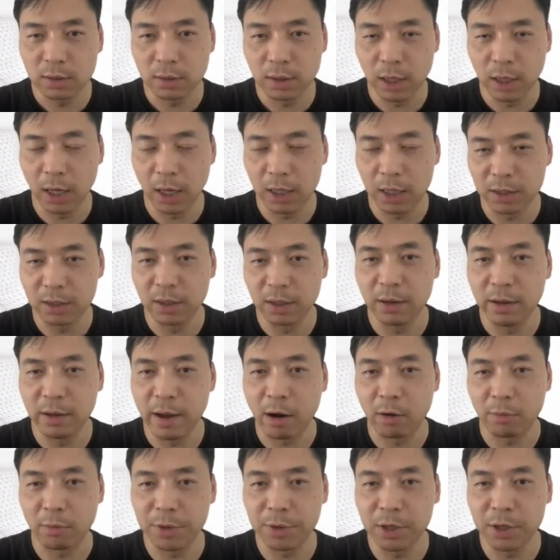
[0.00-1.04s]

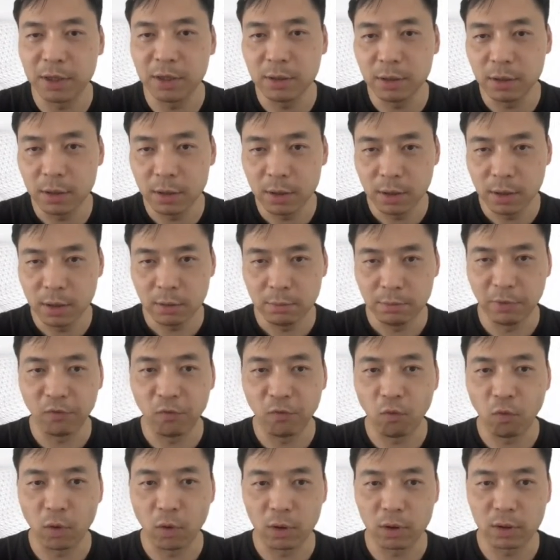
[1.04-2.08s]
NLP
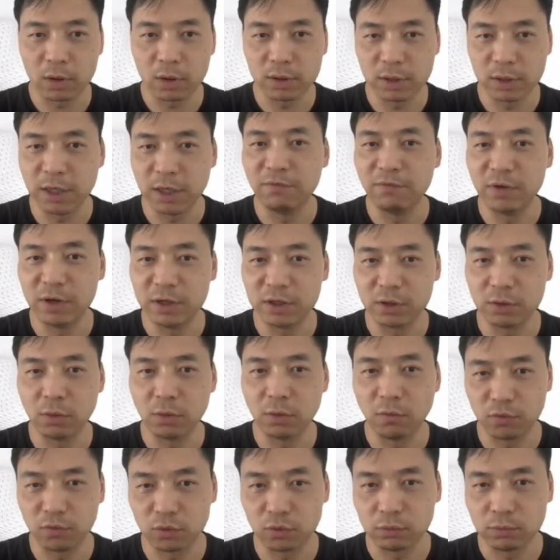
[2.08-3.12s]
before the invention
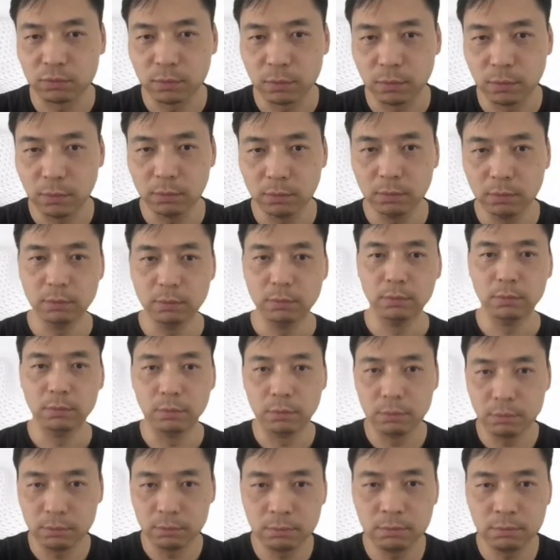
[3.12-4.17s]

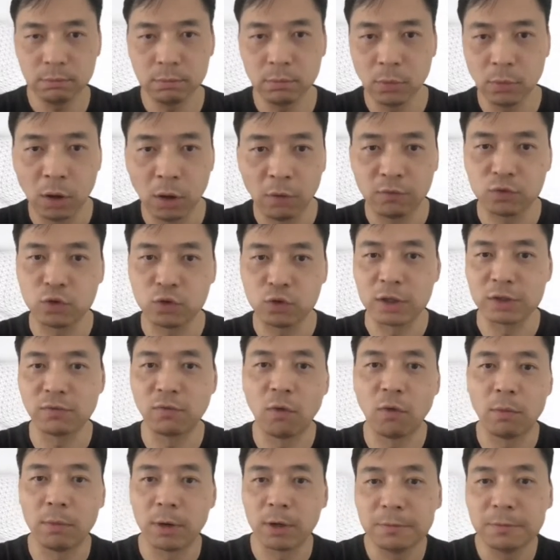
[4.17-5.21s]
of
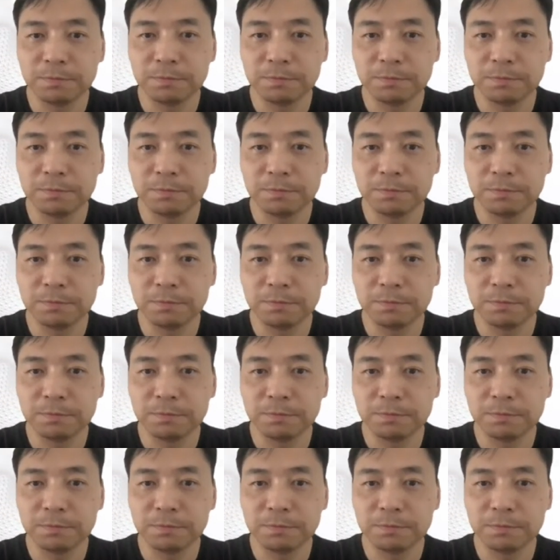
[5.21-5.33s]
transformer.